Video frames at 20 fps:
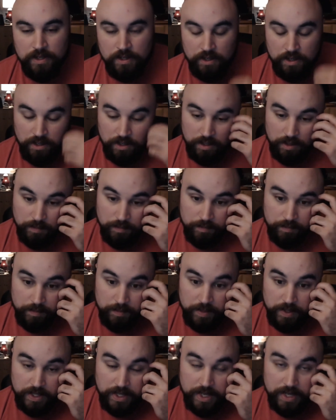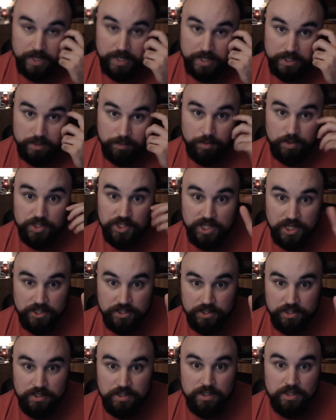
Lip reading: But again, it's a projection.